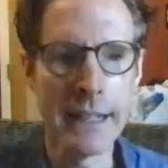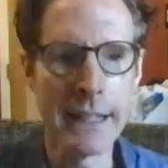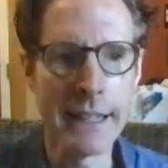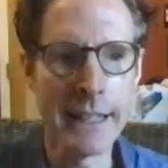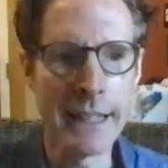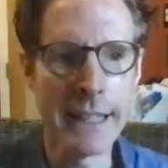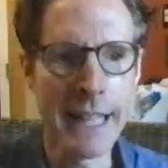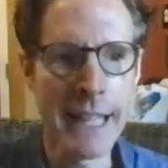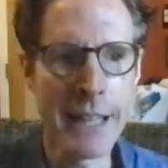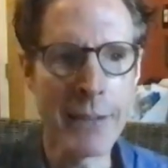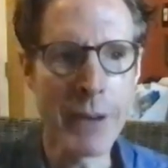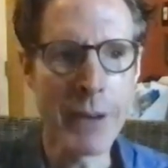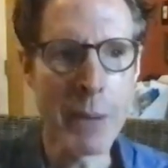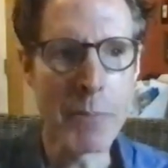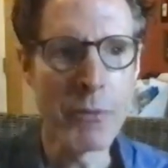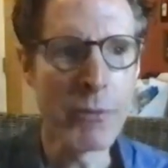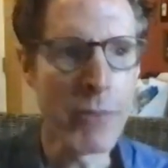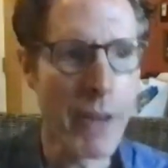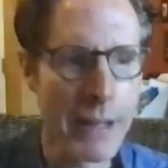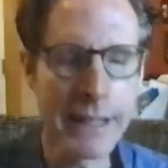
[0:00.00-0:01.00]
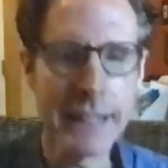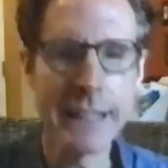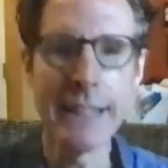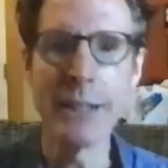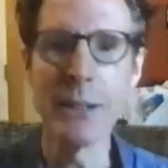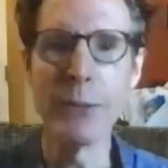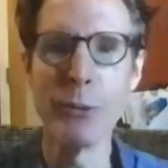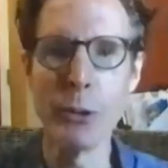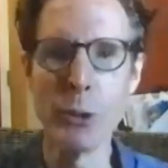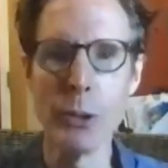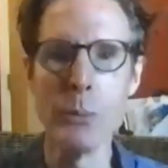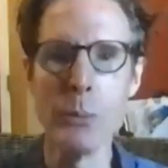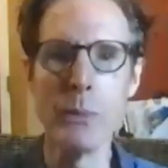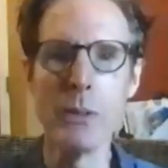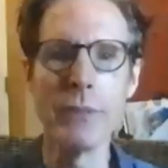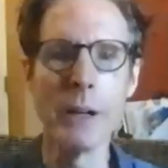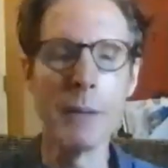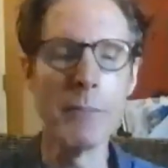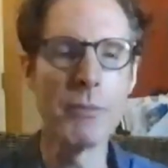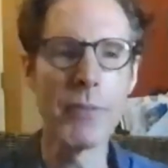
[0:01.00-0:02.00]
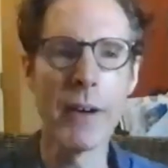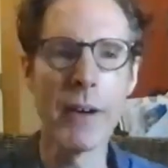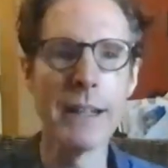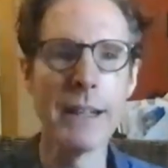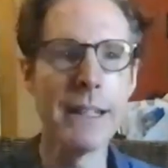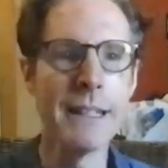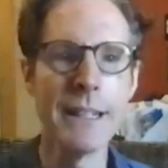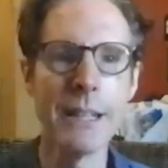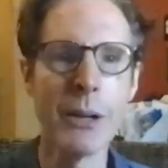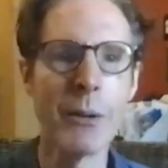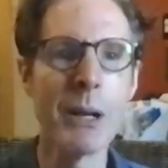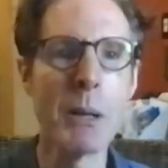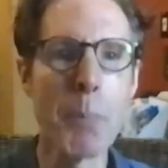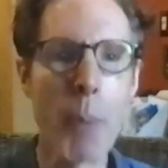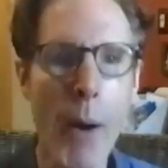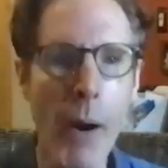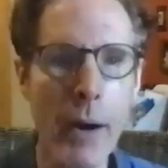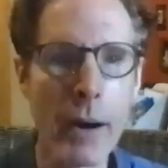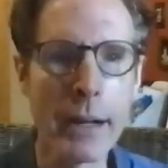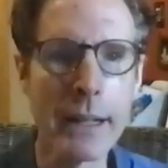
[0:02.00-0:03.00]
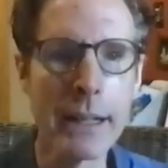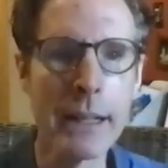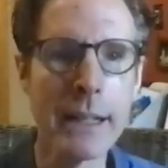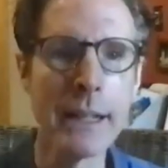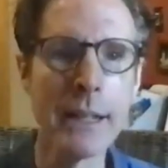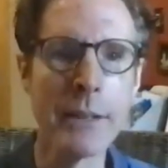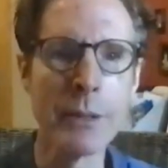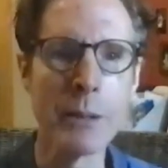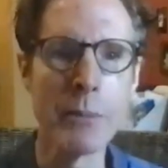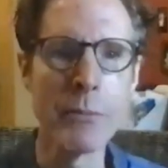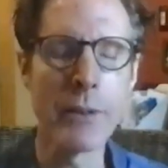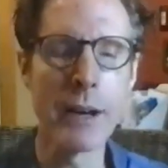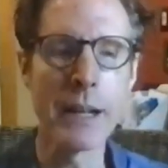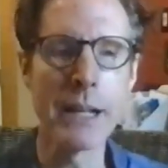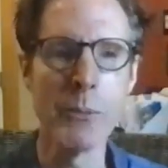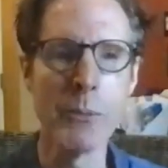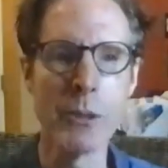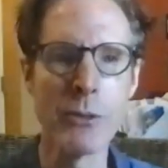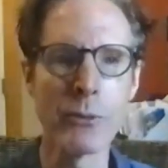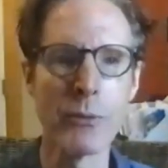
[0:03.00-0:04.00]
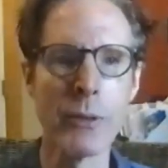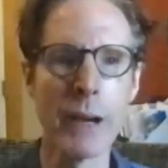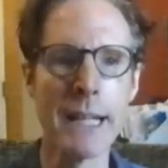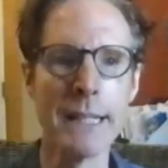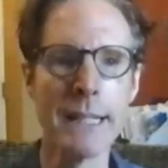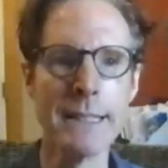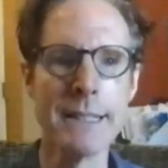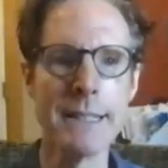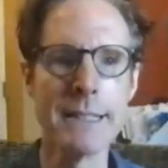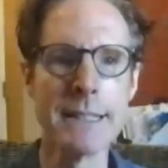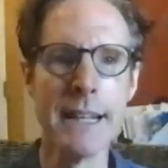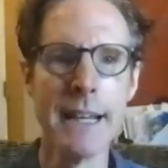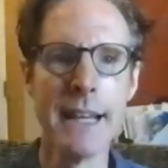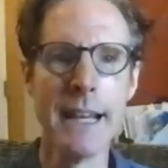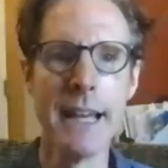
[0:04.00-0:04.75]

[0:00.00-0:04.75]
if I'm funny in a room, if I'm funny, you know, at a party, if I'm funny with friends,